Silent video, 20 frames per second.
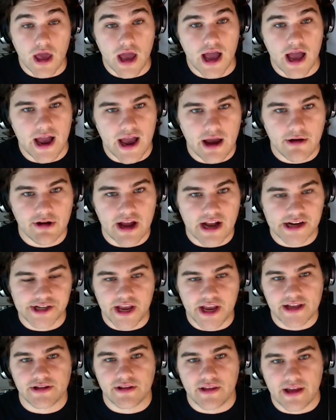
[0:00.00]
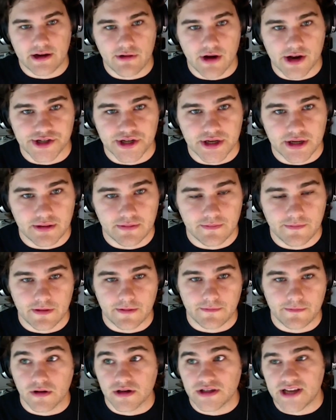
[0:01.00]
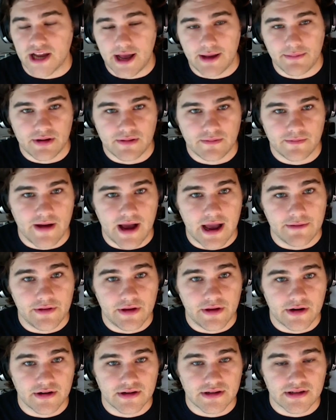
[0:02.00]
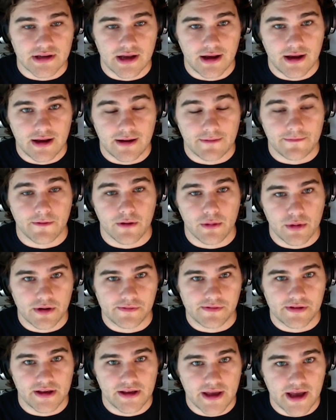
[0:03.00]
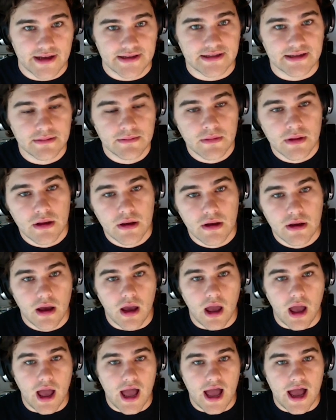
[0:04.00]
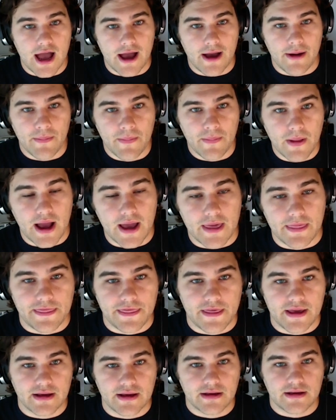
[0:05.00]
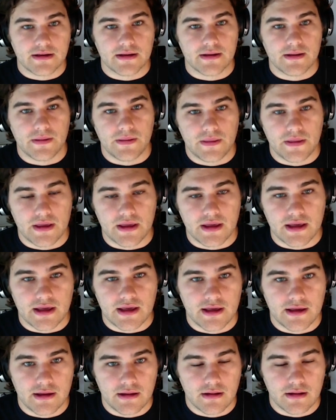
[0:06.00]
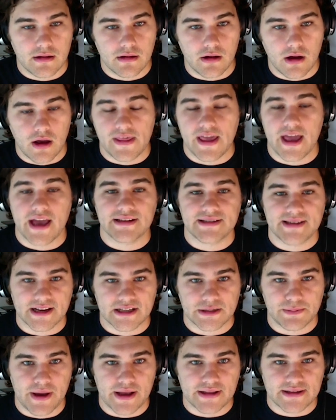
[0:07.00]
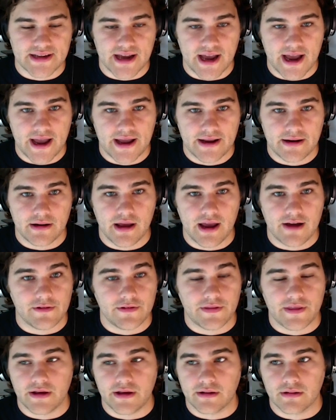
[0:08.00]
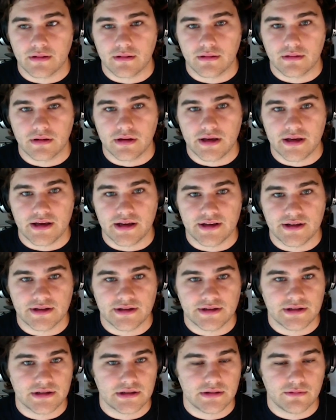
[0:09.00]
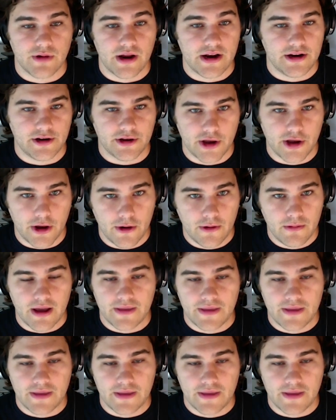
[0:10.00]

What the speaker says: I would actually answer that question for the first time in 5 years, affirmatively, yes. I think on the sx.bet side, everything is ready to go.